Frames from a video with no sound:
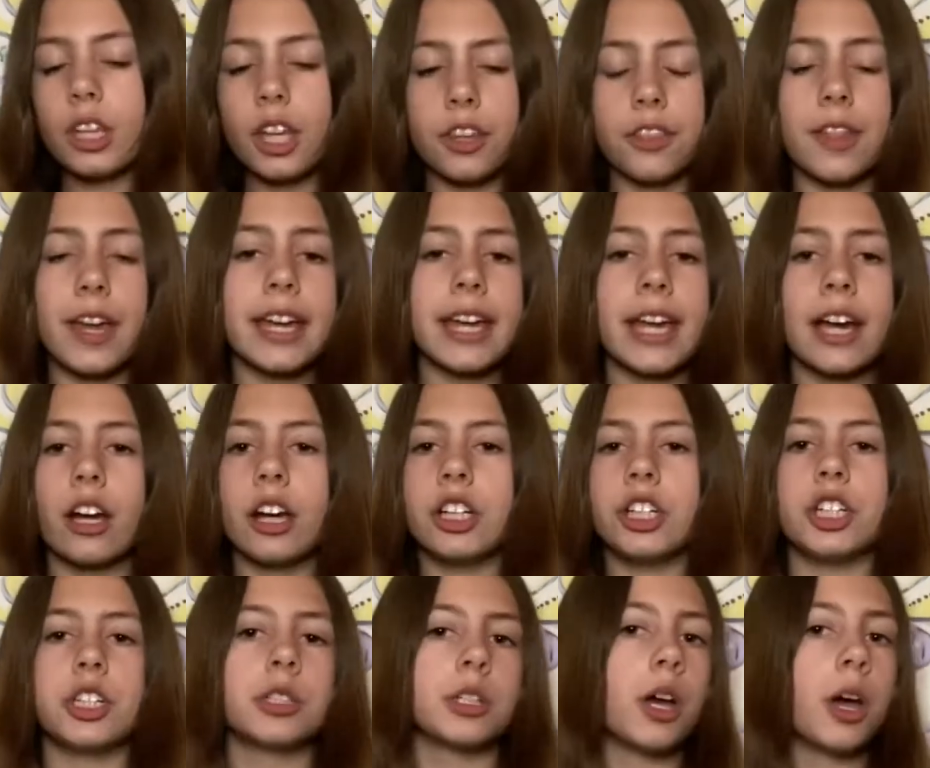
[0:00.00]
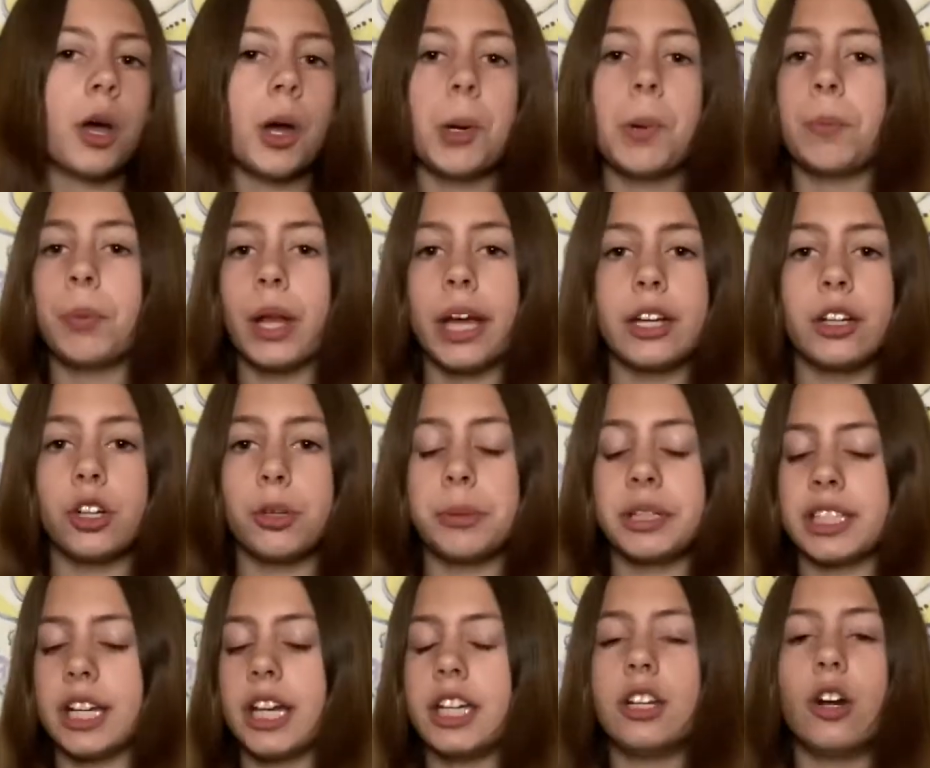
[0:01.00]
They carry just plain grooming
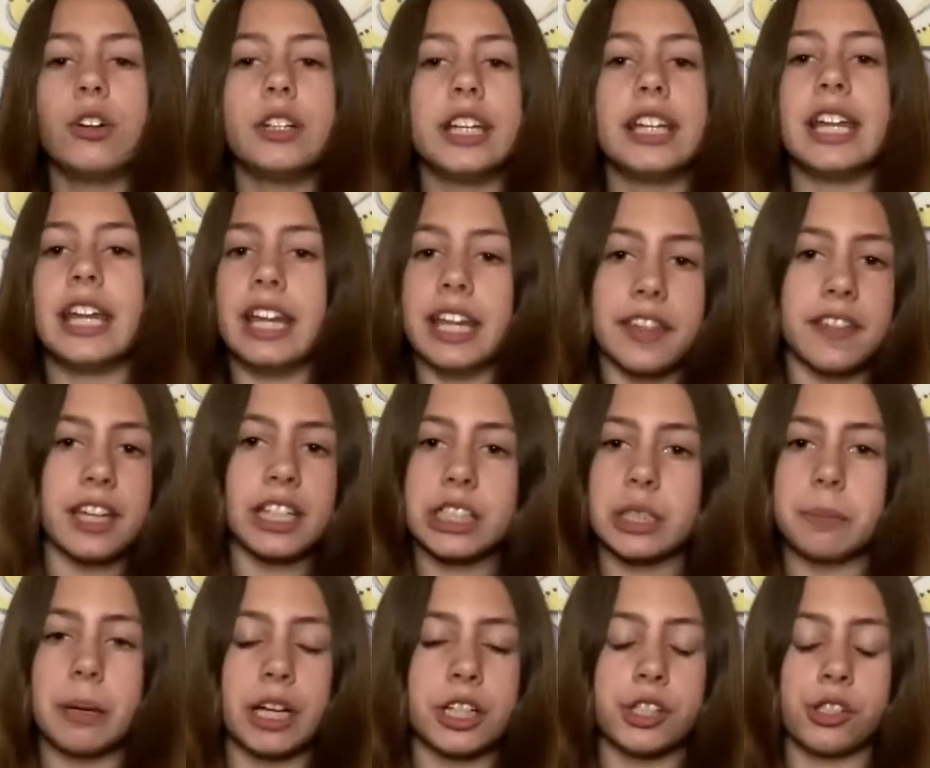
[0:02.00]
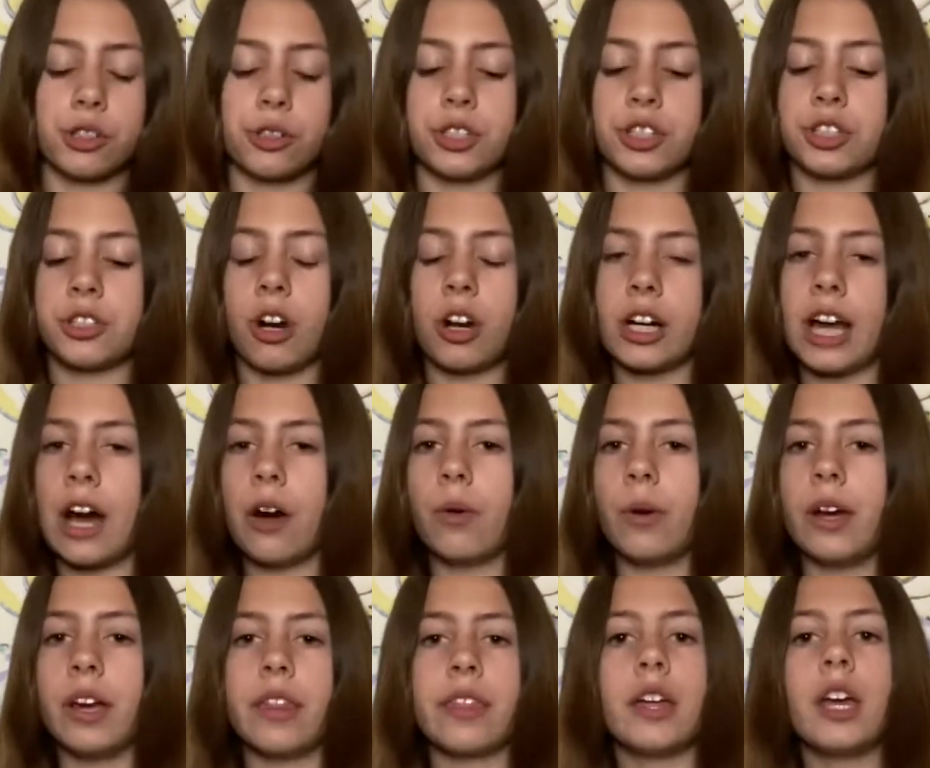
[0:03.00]
set. You don't need anything special to start out
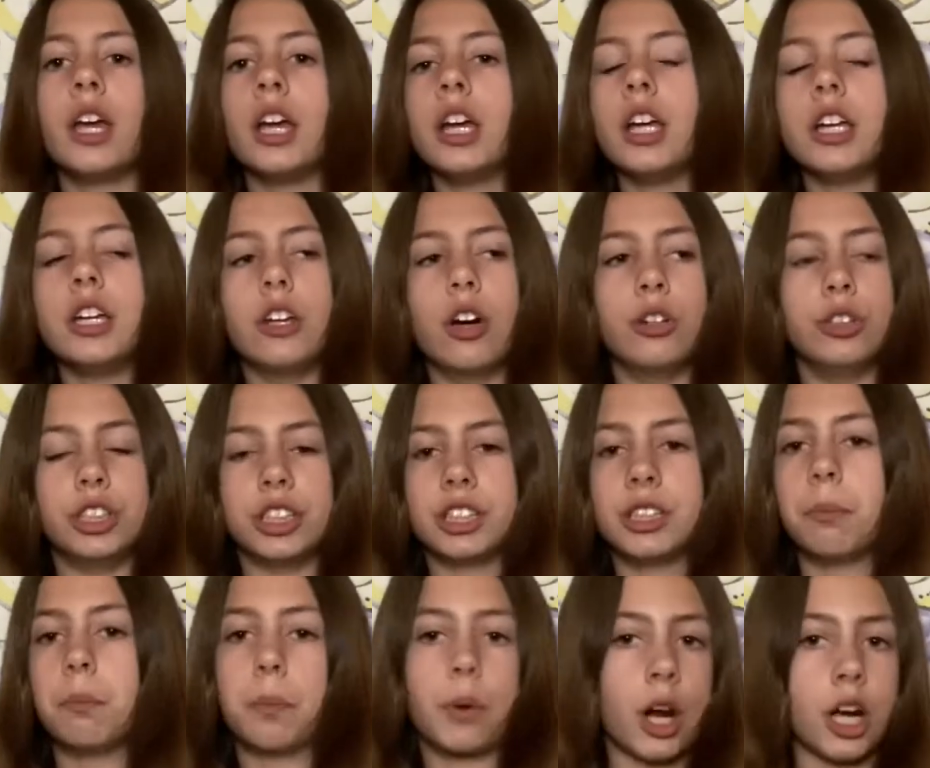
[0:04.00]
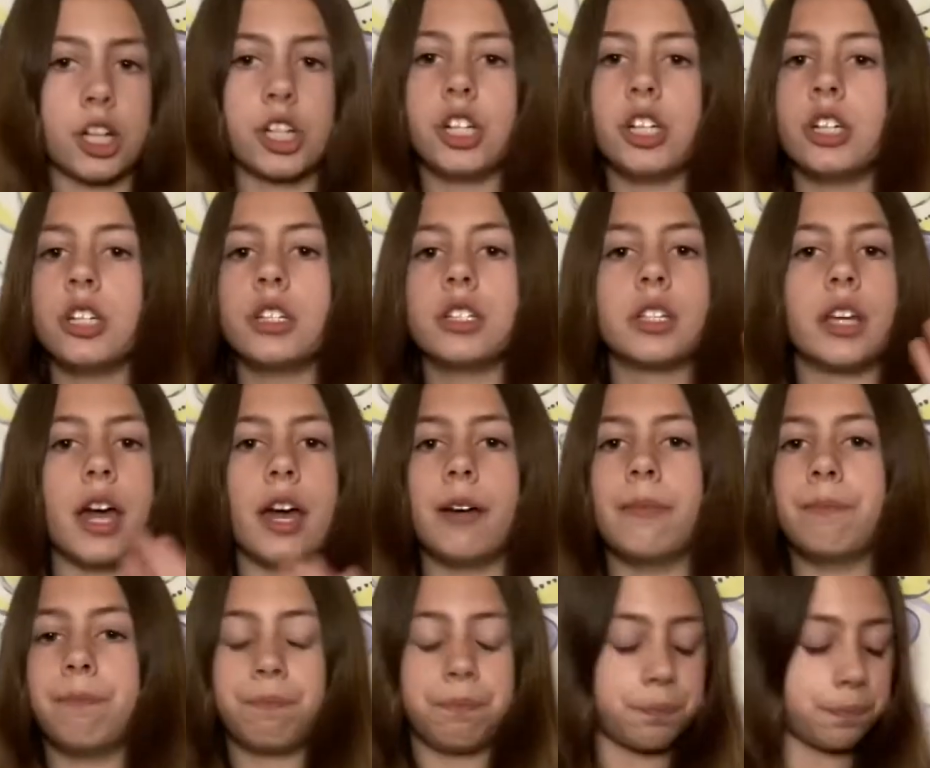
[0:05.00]
with, just some brushes
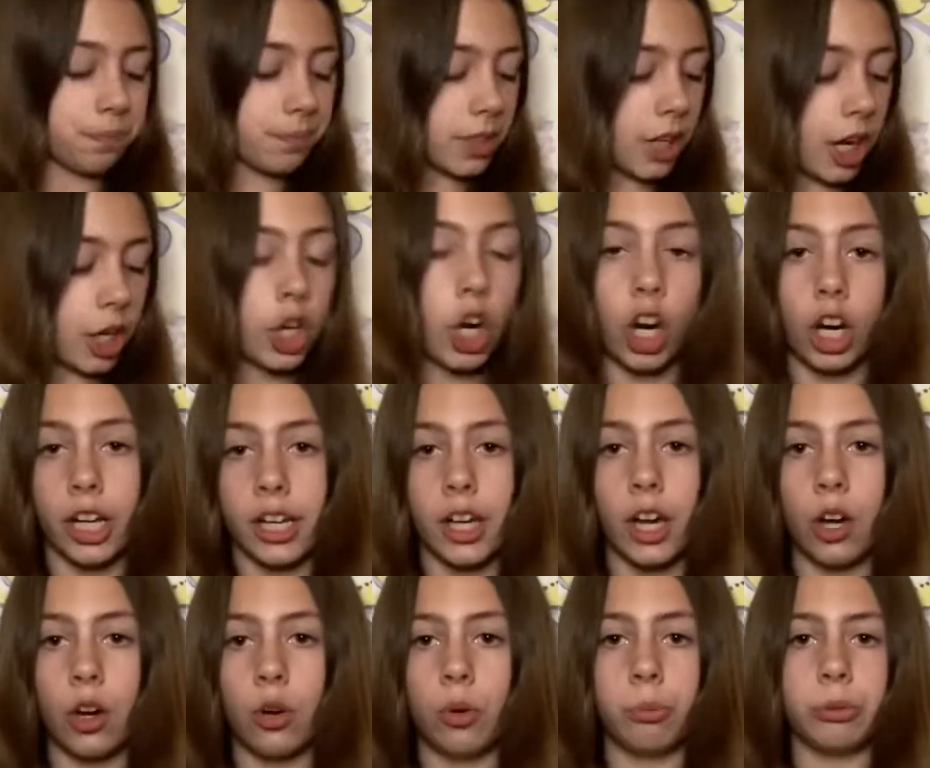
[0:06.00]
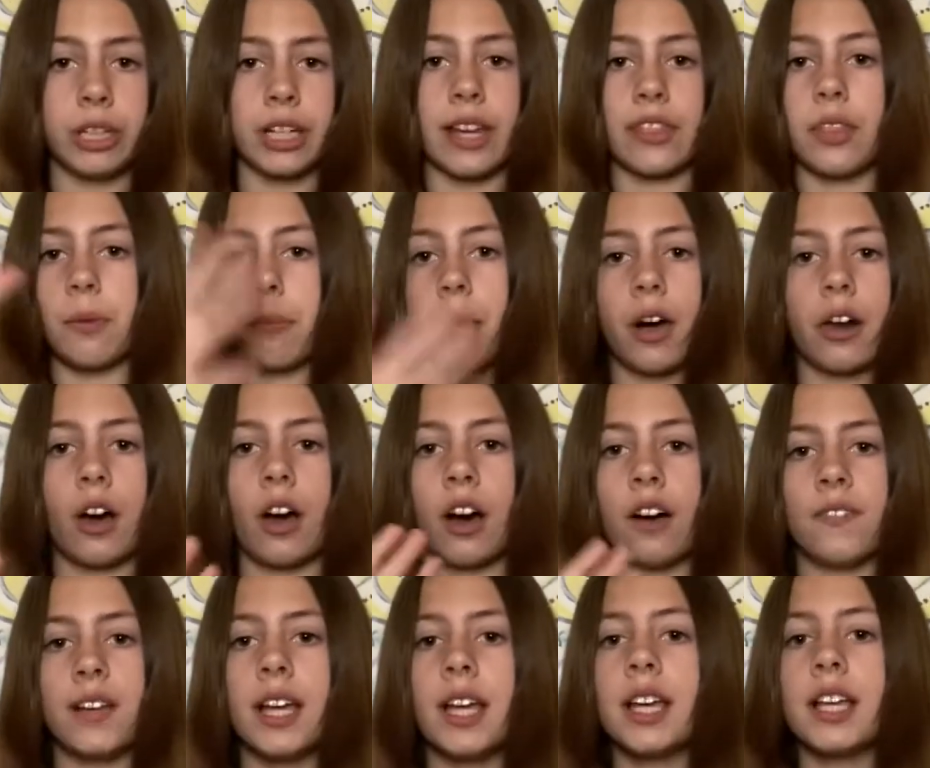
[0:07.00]
and a curry comb to get the mud
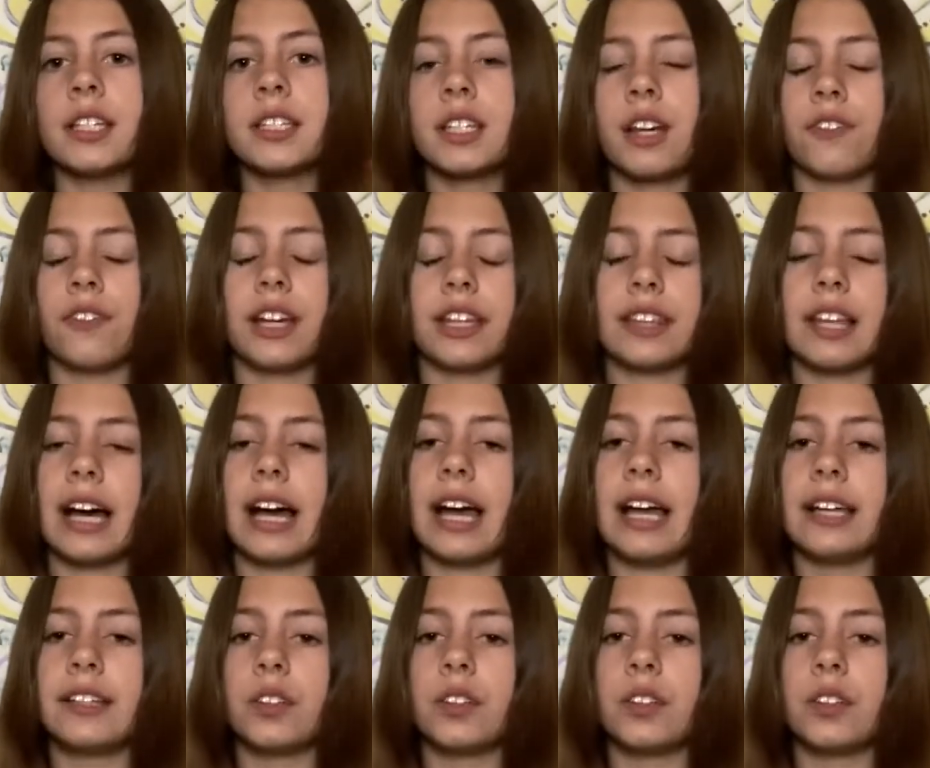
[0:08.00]
off, stuff like that.